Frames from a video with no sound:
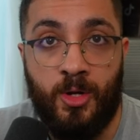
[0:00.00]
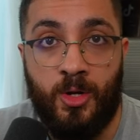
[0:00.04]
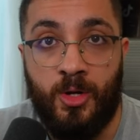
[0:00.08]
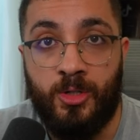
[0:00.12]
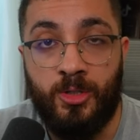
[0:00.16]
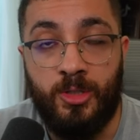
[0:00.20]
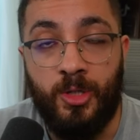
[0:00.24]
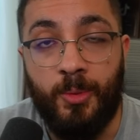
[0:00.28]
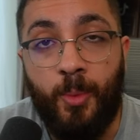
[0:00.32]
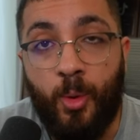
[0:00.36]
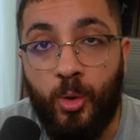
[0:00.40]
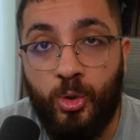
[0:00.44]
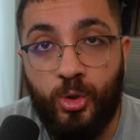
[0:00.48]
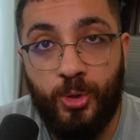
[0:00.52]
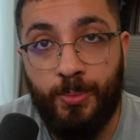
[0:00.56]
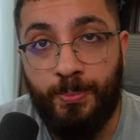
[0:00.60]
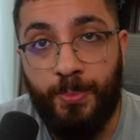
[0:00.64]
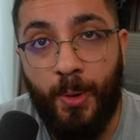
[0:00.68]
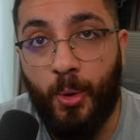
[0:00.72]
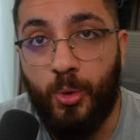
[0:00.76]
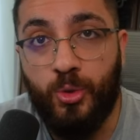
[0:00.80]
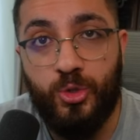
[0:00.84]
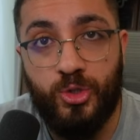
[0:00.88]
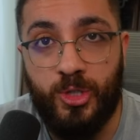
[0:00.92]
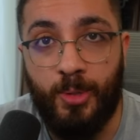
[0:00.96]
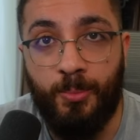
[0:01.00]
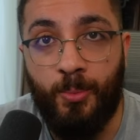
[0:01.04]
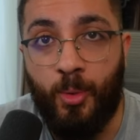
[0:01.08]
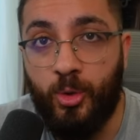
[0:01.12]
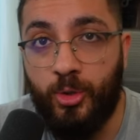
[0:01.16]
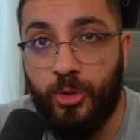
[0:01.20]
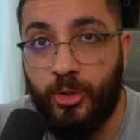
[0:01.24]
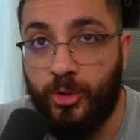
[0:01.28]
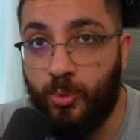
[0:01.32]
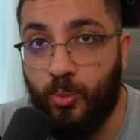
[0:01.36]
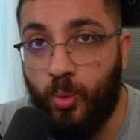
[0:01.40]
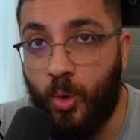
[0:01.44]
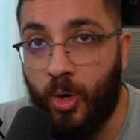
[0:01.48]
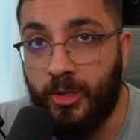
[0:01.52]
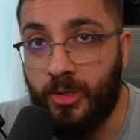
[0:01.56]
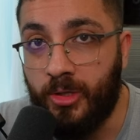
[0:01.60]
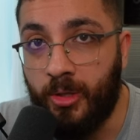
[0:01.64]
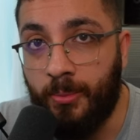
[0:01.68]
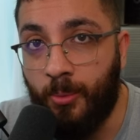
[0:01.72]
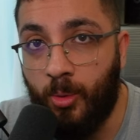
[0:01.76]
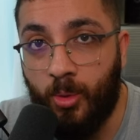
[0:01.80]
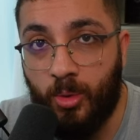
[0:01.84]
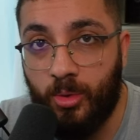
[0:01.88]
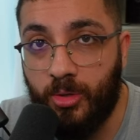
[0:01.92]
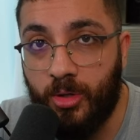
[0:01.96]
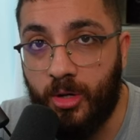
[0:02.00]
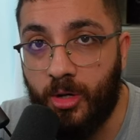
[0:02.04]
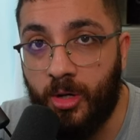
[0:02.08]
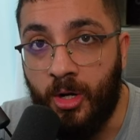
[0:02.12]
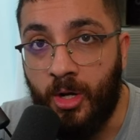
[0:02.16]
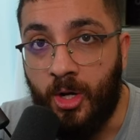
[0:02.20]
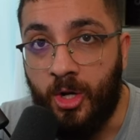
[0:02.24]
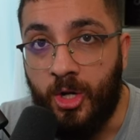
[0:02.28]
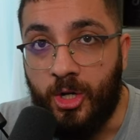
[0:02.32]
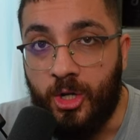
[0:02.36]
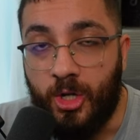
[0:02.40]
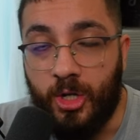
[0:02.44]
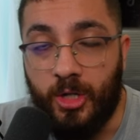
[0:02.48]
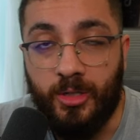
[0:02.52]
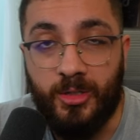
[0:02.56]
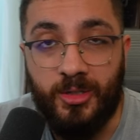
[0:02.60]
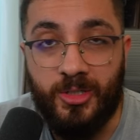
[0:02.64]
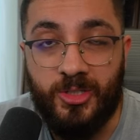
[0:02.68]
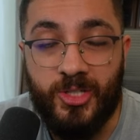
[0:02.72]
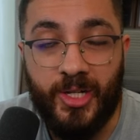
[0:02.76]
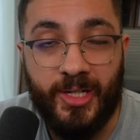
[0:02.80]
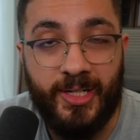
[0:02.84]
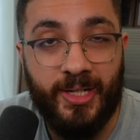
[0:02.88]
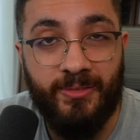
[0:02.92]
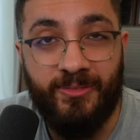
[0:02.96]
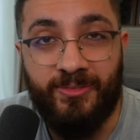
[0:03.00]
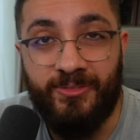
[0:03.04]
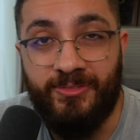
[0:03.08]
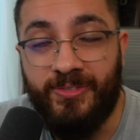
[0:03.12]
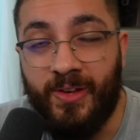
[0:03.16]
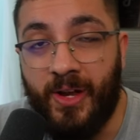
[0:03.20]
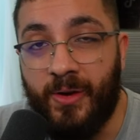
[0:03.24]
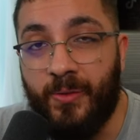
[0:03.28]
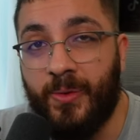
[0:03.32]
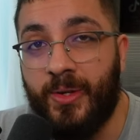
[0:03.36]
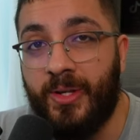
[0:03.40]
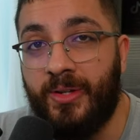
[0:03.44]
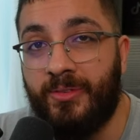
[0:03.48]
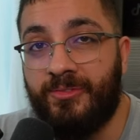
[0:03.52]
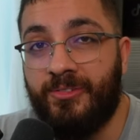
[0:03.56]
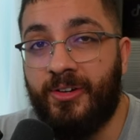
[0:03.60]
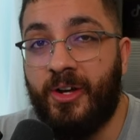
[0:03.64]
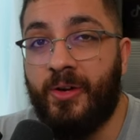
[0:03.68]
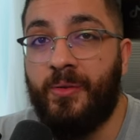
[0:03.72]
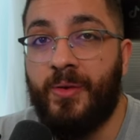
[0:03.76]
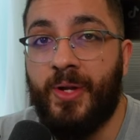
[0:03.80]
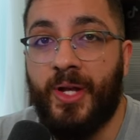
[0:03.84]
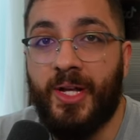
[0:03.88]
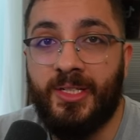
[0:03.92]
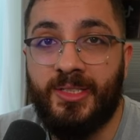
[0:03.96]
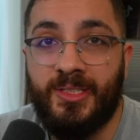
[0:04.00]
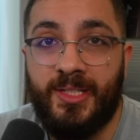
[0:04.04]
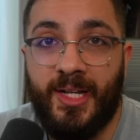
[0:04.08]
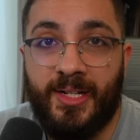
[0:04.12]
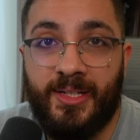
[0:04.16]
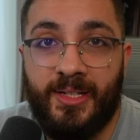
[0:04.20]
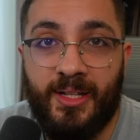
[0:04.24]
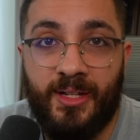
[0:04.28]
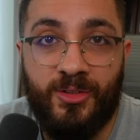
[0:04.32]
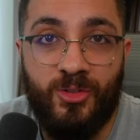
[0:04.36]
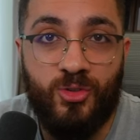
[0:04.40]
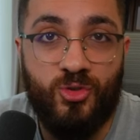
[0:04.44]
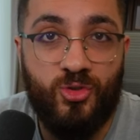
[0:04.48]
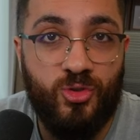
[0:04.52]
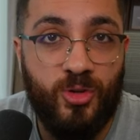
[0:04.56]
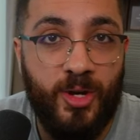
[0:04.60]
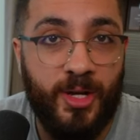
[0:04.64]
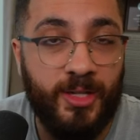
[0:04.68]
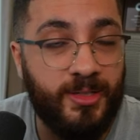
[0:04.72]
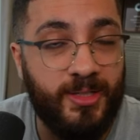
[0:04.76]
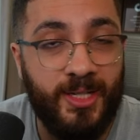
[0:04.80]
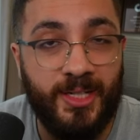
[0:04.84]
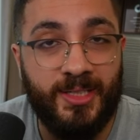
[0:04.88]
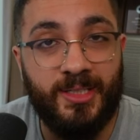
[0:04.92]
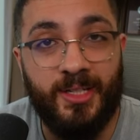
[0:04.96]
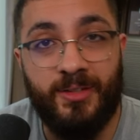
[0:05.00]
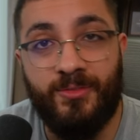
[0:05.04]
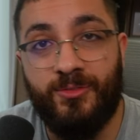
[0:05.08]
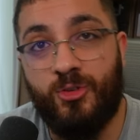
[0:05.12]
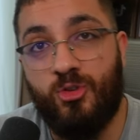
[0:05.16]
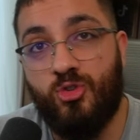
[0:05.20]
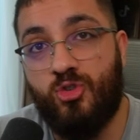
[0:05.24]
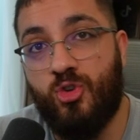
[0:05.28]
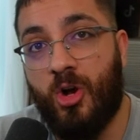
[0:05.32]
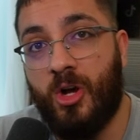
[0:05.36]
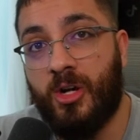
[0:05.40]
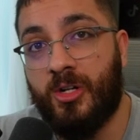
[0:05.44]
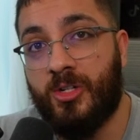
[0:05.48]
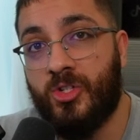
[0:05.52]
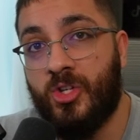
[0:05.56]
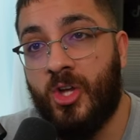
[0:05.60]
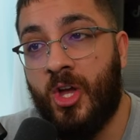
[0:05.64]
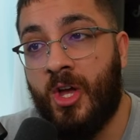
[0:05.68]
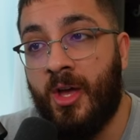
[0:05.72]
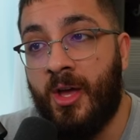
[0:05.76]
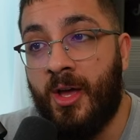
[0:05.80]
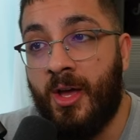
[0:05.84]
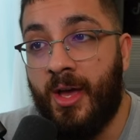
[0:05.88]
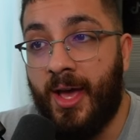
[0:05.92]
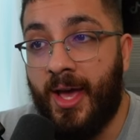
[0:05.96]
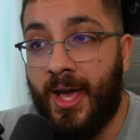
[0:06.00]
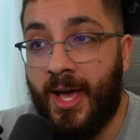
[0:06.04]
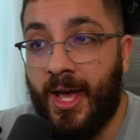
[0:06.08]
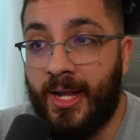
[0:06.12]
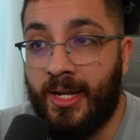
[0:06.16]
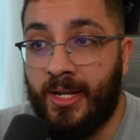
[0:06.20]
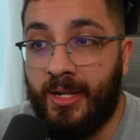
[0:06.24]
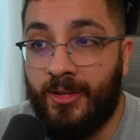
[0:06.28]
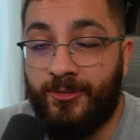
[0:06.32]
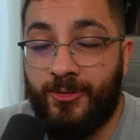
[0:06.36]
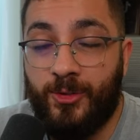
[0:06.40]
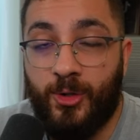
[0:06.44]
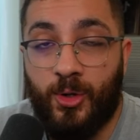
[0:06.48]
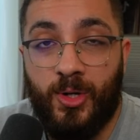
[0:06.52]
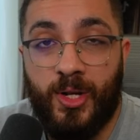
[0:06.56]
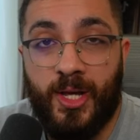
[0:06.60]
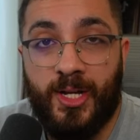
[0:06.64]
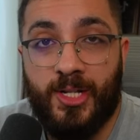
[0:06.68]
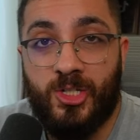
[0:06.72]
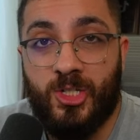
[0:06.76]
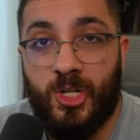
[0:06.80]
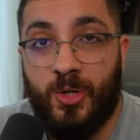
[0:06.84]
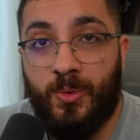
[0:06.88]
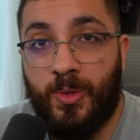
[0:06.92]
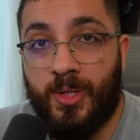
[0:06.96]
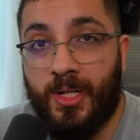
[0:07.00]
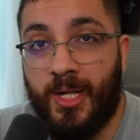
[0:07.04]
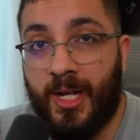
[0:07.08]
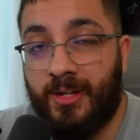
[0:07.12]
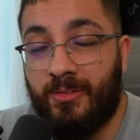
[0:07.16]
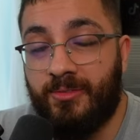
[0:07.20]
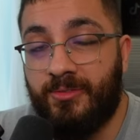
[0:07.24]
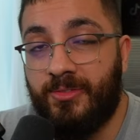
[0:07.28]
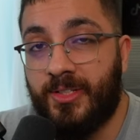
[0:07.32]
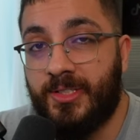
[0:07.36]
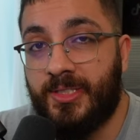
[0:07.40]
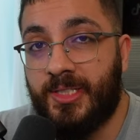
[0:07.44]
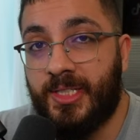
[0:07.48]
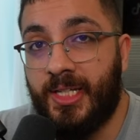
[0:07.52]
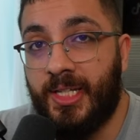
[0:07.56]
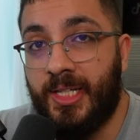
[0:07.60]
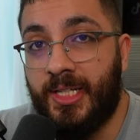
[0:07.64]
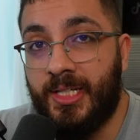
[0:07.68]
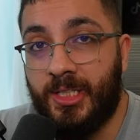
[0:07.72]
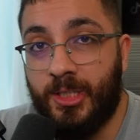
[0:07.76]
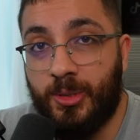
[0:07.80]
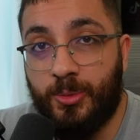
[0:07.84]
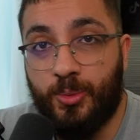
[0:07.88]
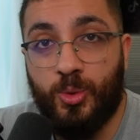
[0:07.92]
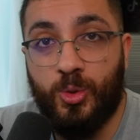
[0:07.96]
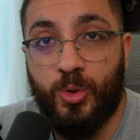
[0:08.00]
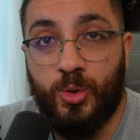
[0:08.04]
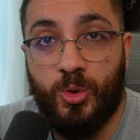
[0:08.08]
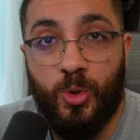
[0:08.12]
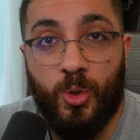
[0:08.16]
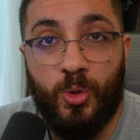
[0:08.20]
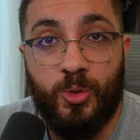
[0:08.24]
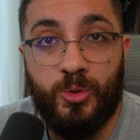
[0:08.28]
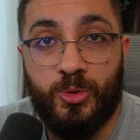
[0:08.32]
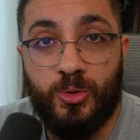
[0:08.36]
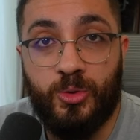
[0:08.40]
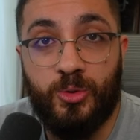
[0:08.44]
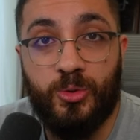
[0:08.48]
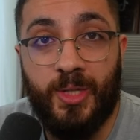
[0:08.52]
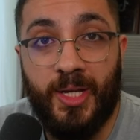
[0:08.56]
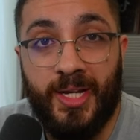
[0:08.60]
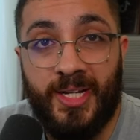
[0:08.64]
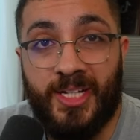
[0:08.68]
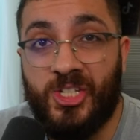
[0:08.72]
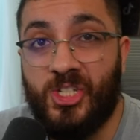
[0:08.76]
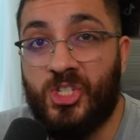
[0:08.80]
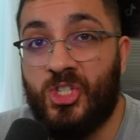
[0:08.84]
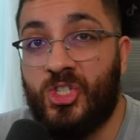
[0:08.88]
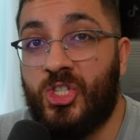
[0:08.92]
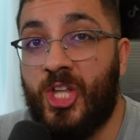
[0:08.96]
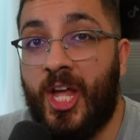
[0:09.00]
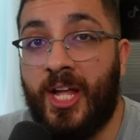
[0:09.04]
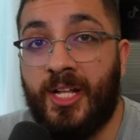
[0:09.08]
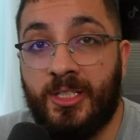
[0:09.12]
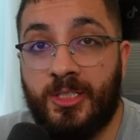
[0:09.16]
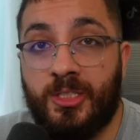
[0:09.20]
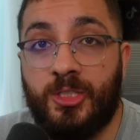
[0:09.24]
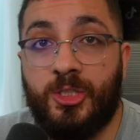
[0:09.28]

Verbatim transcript: The more you post, the more you want. The more, uh, it's like a very, very addicting, addictive drugs. And if you're like someone like Vitaly, you will go to the extent.